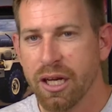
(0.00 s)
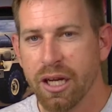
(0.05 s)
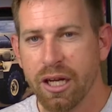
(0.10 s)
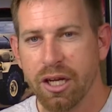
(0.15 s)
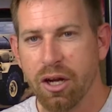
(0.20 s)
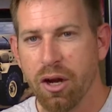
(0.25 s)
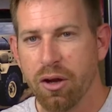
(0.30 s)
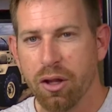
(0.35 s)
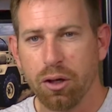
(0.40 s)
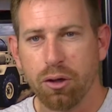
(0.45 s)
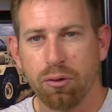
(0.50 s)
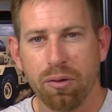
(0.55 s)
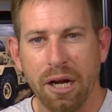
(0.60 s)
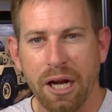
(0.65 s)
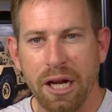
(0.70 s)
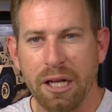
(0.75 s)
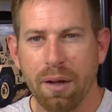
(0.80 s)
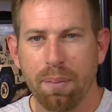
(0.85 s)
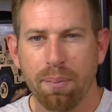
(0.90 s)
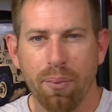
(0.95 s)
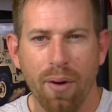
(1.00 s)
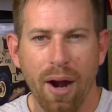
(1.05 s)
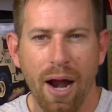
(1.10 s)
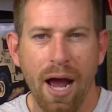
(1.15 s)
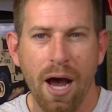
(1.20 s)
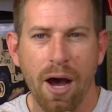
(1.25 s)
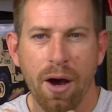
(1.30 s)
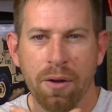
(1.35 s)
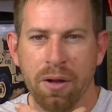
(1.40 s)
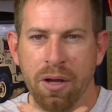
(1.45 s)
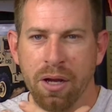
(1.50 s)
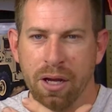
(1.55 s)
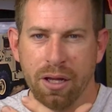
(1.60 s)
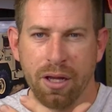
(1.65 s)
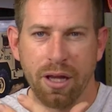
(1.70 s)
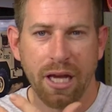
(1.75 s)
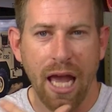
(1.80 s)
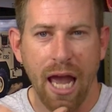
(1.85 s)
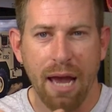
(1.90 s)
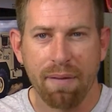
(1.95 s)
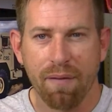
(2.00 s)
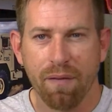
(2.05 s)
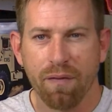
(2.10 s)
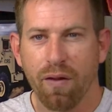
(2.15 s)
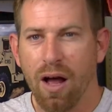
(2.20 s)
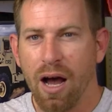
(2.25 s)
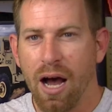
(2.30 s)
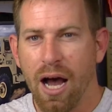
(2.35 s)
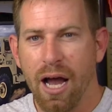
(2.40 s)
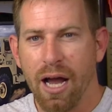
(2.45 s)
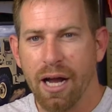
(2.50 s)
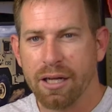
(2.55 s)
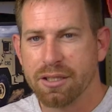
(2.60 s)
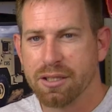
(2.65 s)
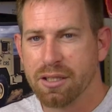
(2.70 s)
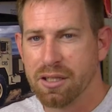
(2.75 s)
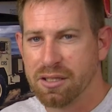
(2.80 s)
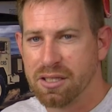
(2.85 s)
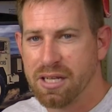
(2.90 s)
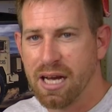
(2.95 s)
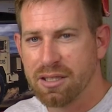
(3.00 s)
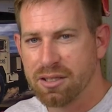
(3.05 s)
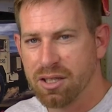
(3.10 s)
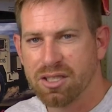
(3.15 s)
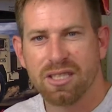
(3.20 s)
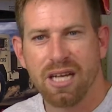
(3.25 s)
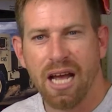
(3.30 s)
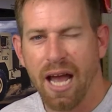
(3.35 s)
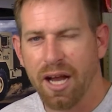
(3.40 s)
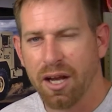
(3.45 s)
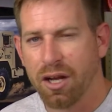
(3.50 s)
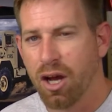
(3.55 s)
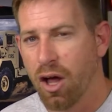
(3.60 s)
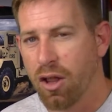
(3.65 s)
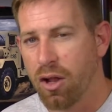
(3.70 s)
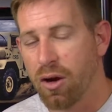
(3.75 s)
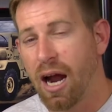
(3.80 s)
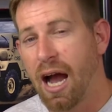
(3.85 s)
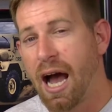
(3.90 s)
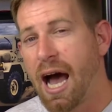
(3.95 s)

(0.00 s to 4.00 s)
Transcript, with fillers: you know the green, the brown, the camouflage, the desert sand color.